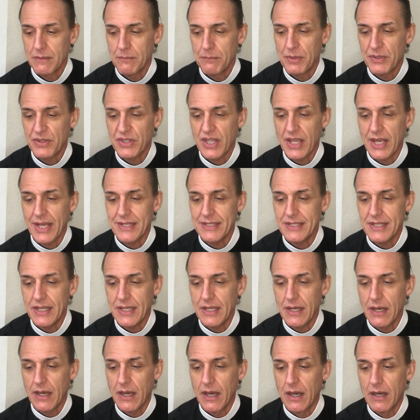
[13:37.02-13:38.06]
But the
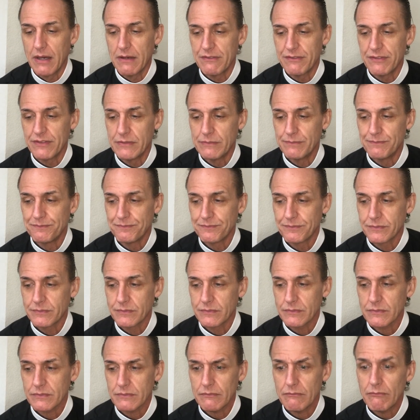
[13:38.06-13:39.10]
idea of,
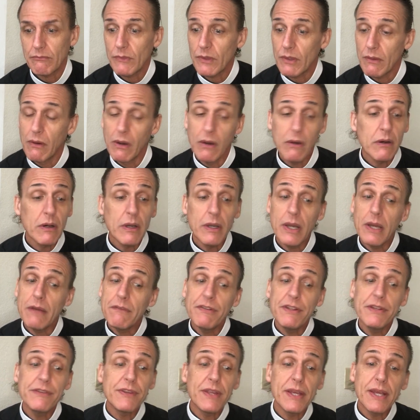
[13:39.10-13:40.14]
oh,
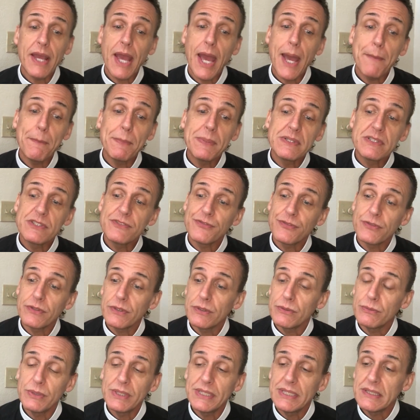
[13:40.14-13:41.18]
everything happens
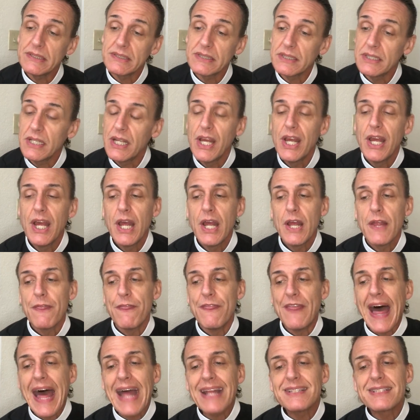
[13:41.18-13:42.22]
for a reason,
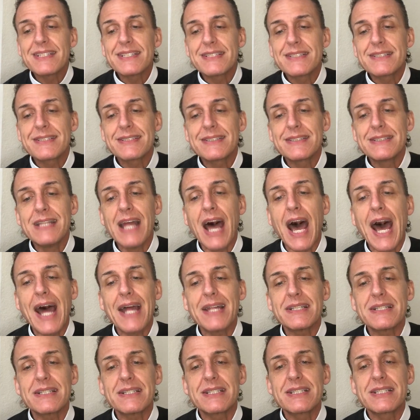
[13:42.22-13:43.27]
that's
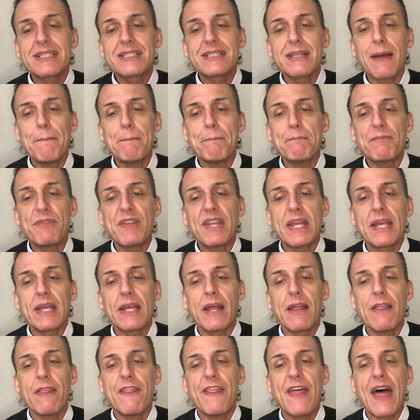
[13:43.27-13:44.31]
not
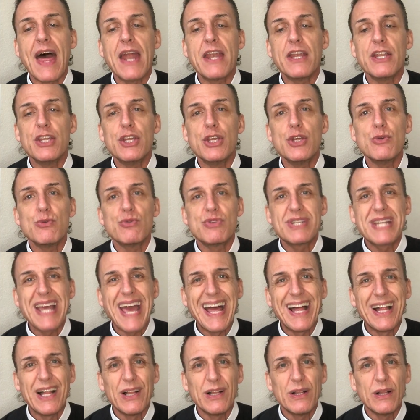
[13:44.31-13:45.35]
something that you
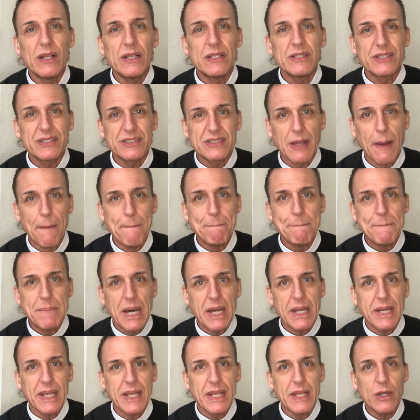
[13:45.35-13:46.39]
tell
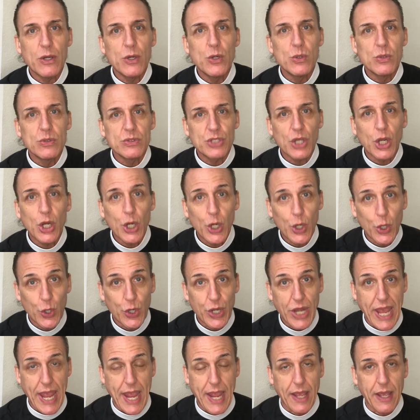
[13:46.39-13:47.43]
somebody who's
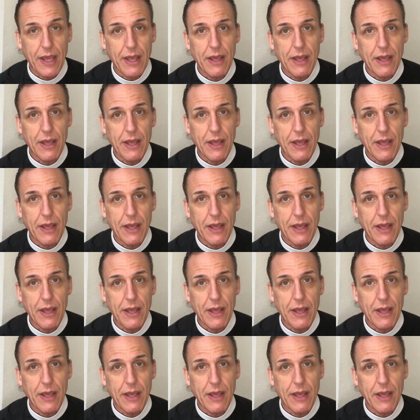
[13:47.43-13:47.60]
hurting.